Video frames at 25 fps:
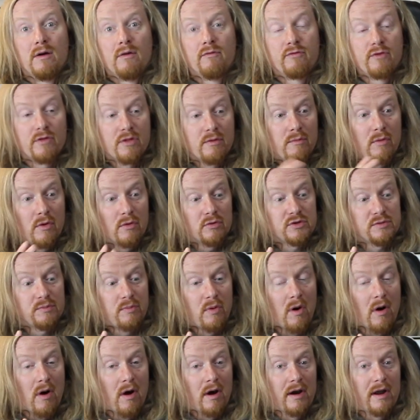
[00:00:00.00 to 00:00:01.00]
For the most
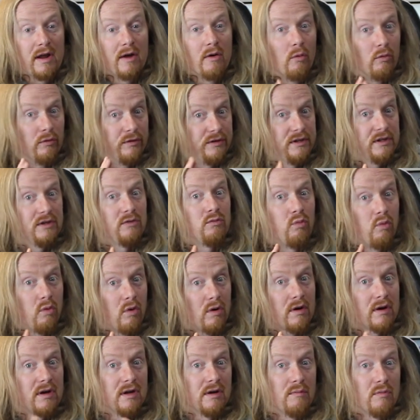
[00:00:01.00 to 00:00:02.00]
part, it did
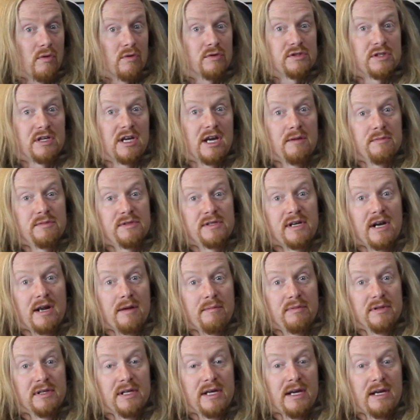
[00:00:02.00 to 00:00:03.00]
work in most games that I
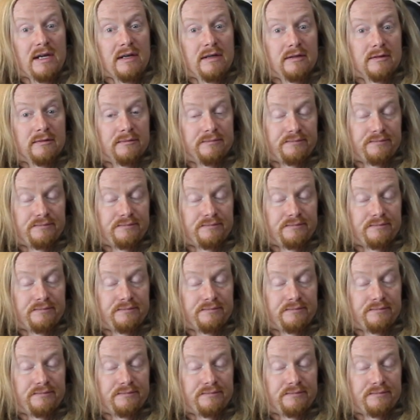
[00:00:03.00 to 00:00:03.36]
played.